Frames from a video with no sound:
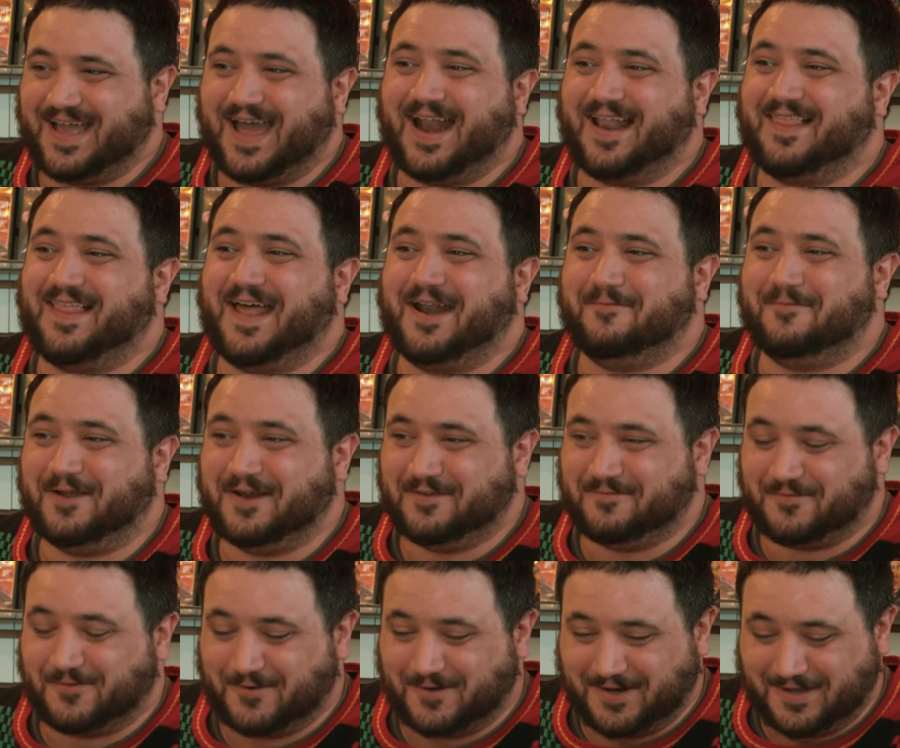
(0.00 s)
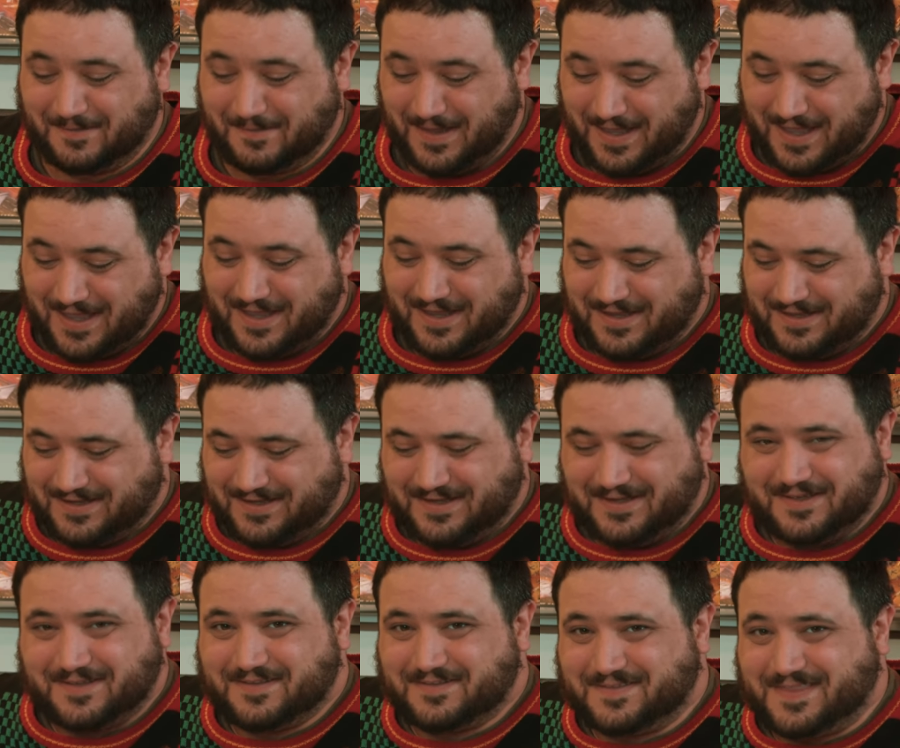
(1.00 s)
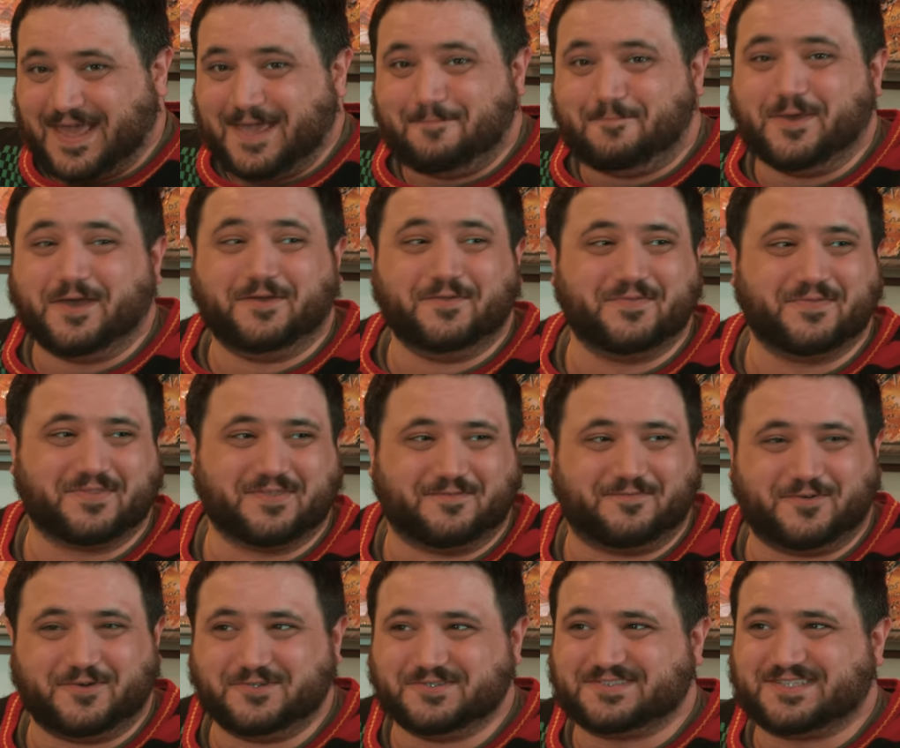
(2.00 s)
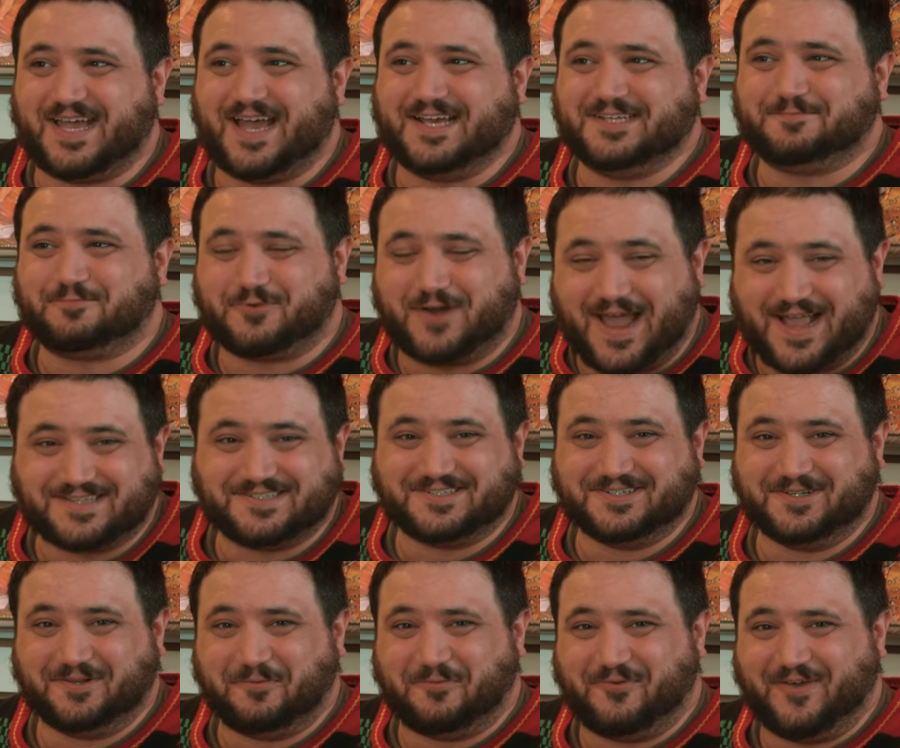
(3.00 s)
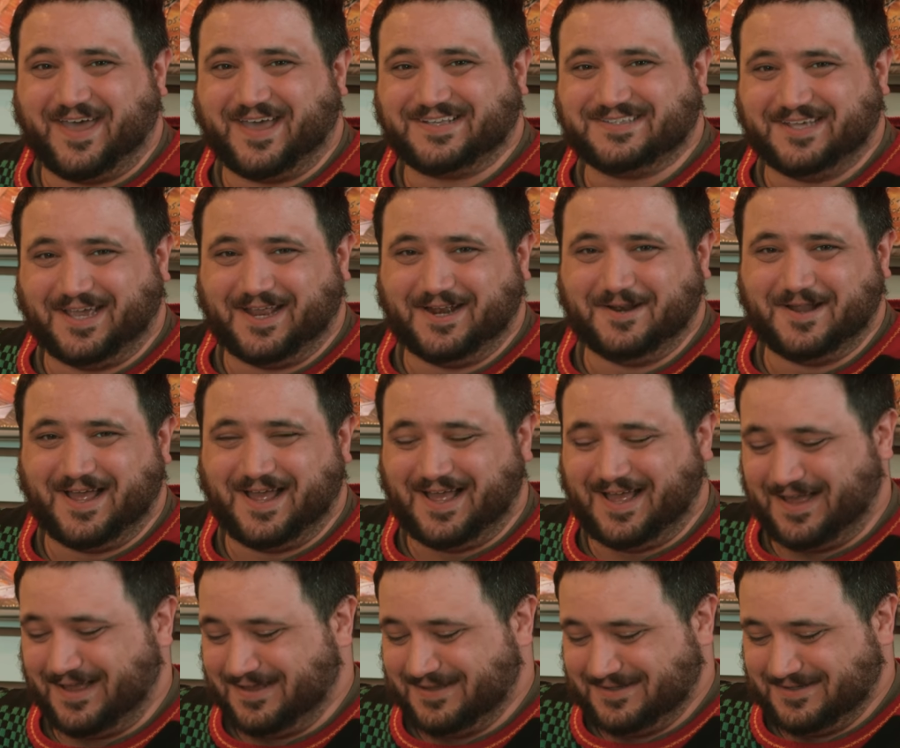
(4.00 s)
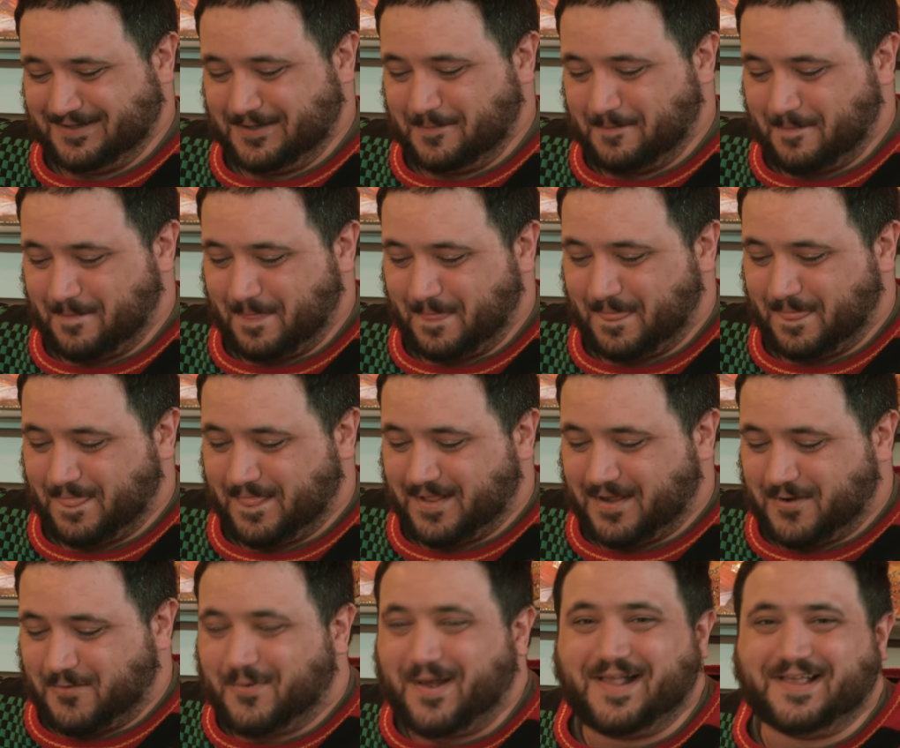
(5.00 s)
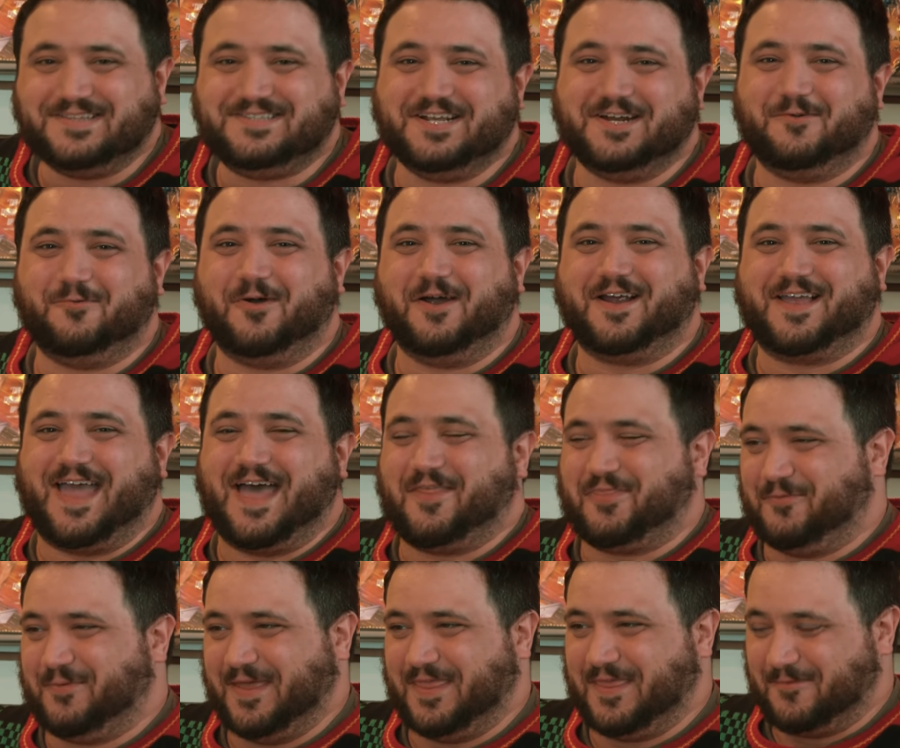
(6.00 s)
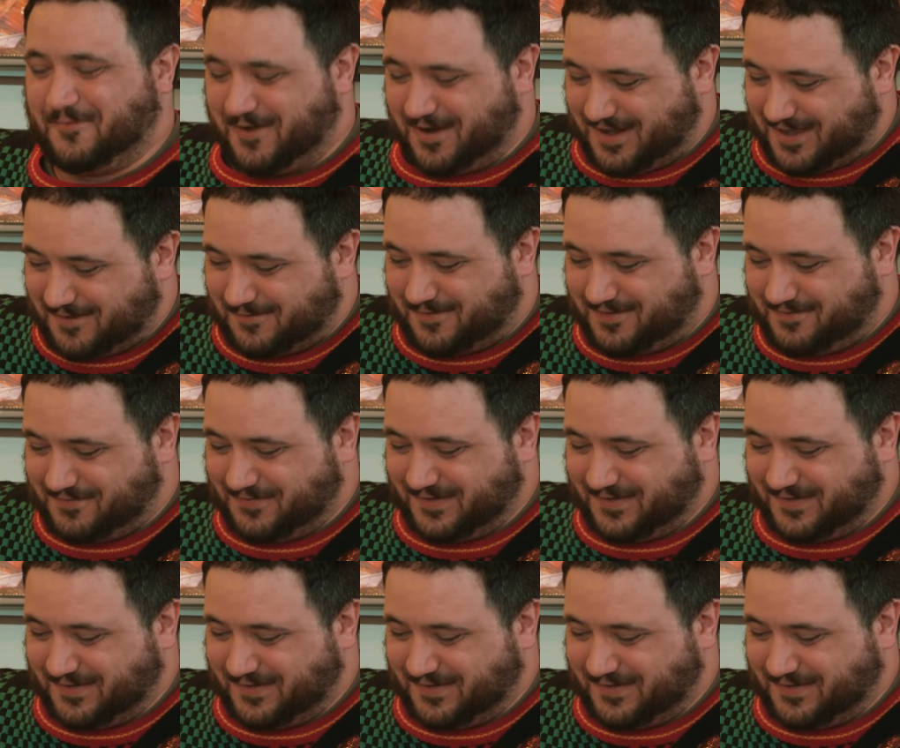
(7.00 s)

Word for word: they got a lot of money for it they built the full size practical effect, and uh, well, it didn't work out the way they wanted. We'll